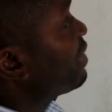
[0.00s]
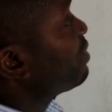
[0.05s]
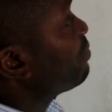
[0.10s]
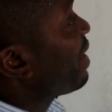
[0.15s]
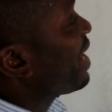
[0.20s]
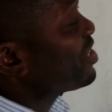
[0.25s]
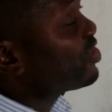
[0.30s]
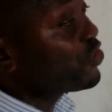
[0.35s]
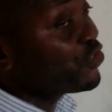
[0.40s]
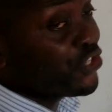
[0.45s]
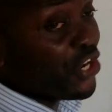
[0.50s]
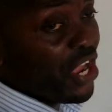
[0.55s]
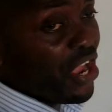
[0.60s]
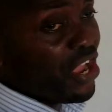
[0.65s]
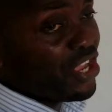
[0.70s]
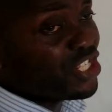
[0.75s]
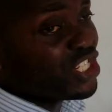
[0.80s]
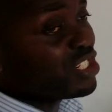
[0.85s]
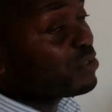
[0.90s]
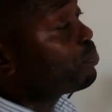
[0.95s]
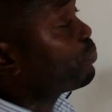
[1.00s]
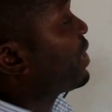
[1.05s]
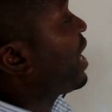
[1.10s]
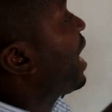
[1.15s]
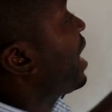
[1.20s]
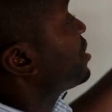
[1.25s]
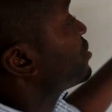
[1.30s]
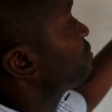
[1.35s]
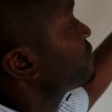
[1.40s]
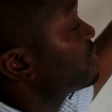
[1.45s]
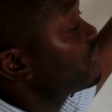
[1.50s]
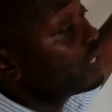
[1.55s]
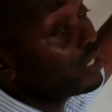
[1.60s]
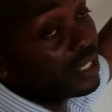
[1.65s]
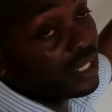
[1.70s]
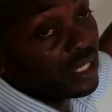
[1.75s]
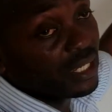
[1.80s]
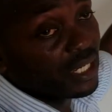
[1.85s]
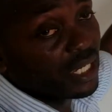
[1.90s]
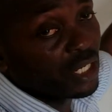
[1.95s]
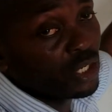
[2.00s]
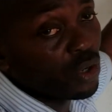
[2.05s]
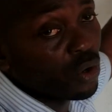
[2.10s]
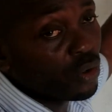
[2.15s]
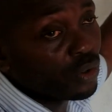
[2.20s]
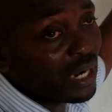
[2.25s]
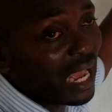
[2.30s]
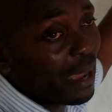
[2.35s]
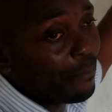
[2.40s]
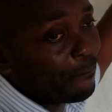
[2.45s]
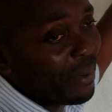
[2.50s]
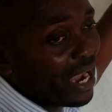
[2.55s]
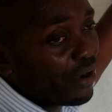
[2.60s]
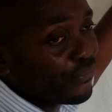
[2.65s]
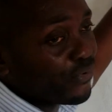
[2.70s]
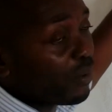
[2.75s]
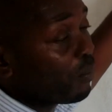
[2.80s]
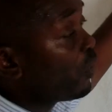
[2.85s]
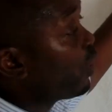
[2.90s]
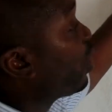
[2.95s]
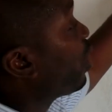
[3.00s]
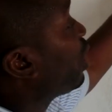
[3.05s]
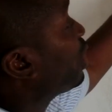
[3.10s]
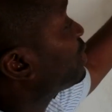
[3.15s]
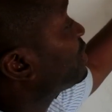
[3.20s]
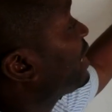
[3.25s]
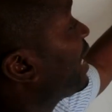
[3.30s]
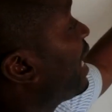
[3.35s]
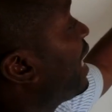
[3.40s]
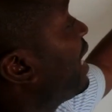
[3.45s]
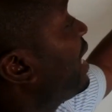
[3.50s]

by change in price alone, apart from other